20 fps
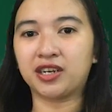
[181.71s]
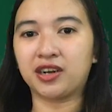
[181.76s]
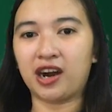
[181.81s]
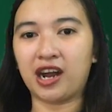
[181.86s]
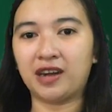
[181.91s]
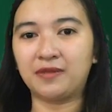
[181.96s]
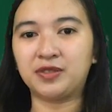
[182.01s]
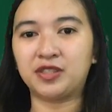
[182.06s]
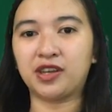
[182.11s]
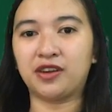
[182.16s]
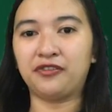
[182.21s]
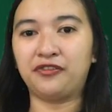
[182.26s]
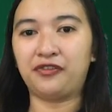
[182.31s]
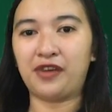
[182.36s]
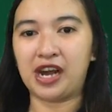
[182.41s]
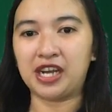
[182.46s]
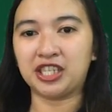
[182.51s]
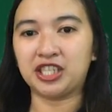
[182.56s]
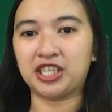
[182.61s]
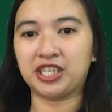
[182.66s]
graphs of
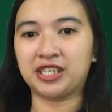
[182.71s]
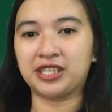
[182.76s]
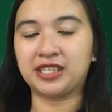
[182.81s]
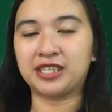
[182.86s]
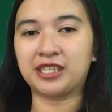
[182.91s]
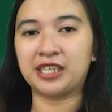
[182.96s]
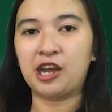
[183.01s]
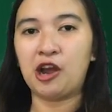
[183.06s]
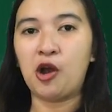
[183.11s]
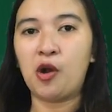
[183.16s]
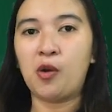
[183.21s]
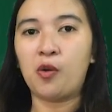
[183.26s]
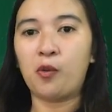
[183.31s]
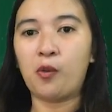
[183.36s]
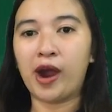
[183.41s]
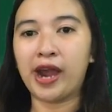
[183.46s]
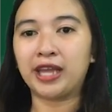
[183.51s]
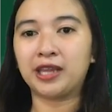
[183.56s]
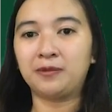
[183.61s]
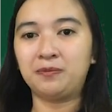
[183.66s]
functions,
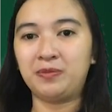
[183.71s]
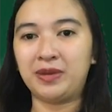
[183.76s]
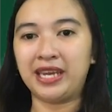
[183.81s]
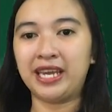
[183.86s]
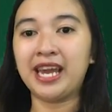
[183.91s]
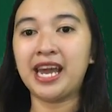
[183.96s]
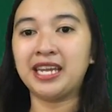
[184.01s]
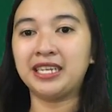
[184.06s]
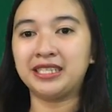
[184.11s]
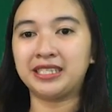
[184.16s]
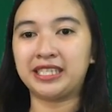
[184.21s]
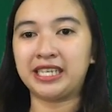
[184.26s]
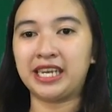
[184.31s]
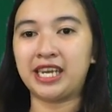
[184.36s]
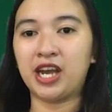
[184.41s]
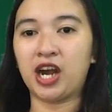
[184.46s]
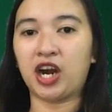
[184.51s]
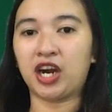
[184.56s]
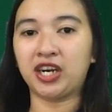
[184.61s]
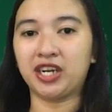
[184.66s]
while B and
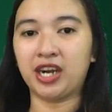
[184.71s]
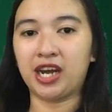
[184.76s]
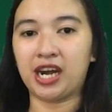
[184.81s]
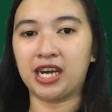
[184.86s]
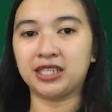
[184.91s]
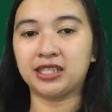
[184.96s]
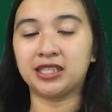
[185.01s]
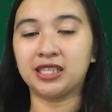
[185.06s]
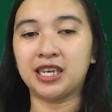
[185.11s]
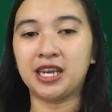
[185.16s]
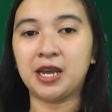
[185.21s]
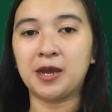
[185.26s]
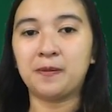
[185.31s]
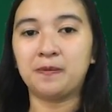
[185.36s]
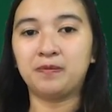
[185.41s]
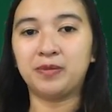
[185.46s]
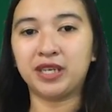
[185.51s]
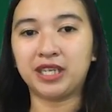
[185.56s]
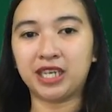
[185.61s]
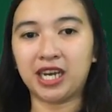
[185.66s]
D are not
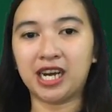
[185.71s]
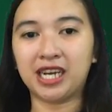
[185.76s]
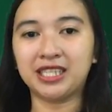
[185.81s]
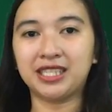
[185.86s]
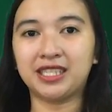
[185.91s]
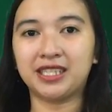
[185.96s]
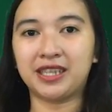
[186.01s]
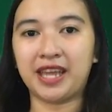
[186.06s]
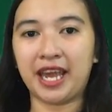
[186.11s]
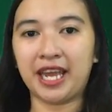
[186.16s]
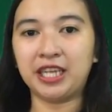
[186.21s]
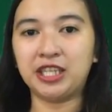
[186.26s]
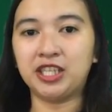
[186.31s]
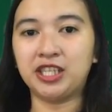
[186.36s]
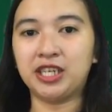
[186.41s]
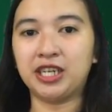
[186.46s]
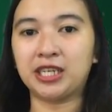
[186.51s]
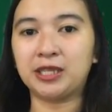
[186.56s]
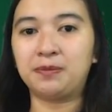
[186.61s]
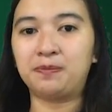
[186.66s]
because they
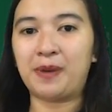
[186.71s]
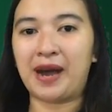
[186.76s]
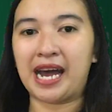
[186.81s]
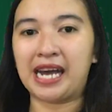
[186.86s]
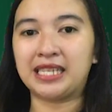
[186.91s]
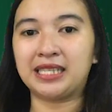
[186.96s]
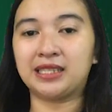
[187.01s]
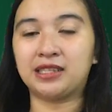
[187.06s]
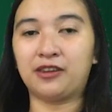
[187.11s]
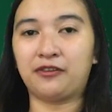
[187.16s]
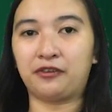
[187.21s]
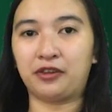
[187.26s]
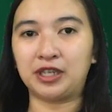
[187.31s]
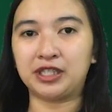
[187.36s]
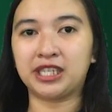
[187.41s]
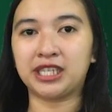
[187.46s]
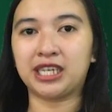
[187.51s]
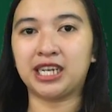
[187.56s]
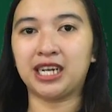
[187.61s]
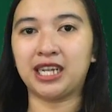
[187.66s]
do not pass the
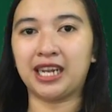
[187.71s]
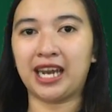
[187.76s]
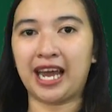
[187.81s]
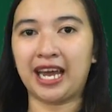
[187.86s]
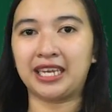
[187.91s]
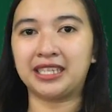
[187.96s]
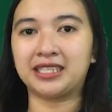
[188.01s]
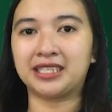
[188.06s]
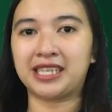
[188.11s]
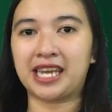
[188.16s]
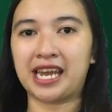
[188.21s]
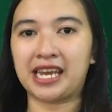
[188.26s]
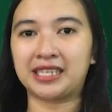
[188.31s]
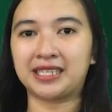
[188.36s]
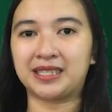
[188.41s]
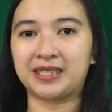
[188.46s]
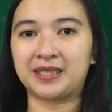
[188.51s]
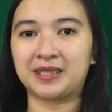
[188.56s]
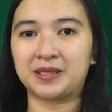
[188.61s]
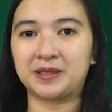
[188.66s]
vertical line test.